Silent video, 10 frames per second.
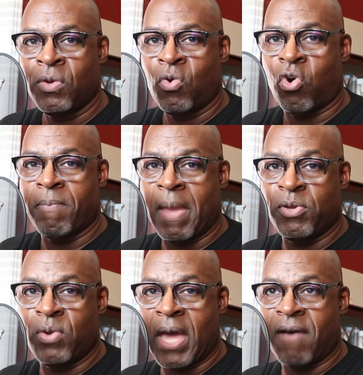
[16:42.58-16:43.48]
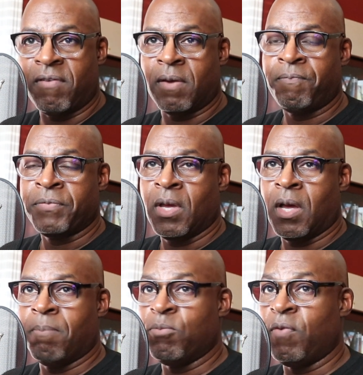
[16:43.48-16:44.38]
Or maybe you have a
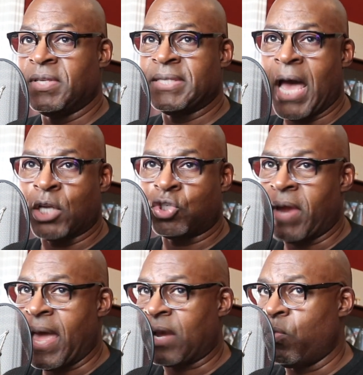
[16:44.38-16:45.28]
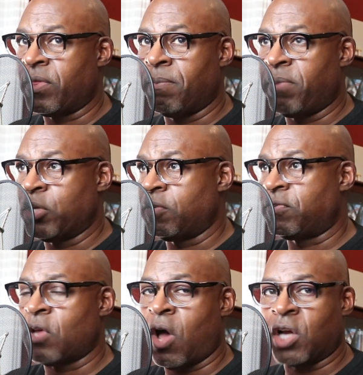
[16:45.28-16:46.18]
movie soundtrack with a bunch of
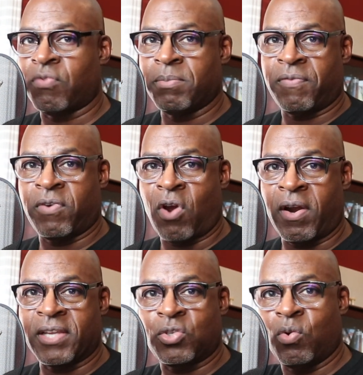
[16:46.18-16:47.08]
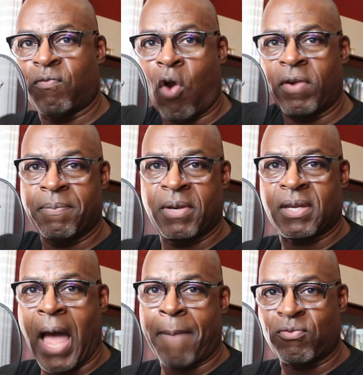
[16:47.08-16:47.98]
songs from different artists who have already been
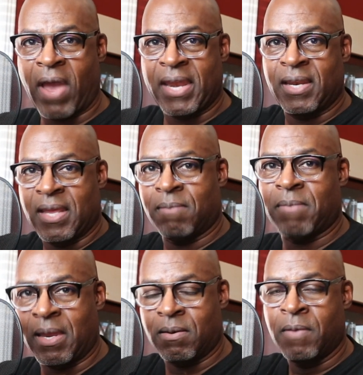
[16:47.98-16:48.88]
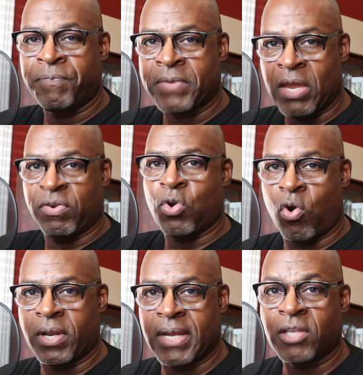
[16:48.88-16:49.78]
copyrighted and
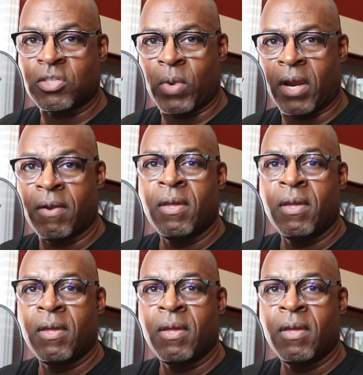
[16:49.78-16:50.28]
recorded elsewhere.